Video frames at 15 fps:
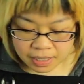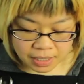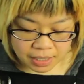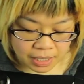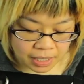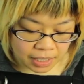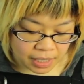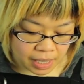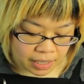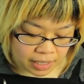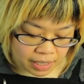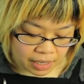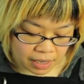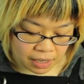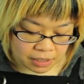I
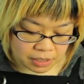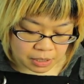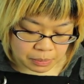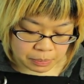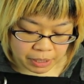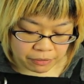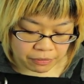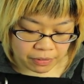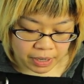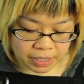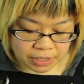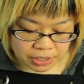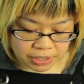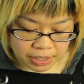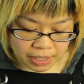cannot speak
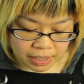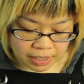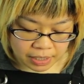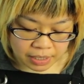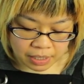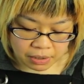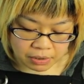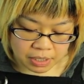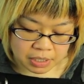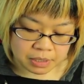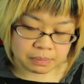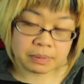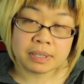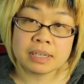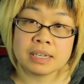French. I only
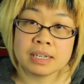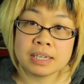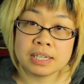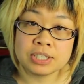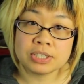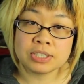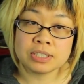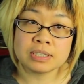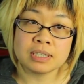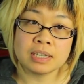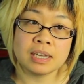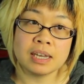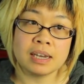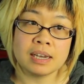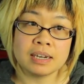speak English
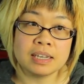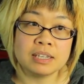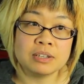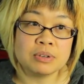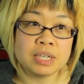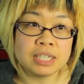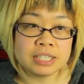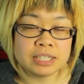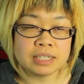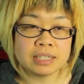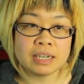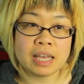and Indonesian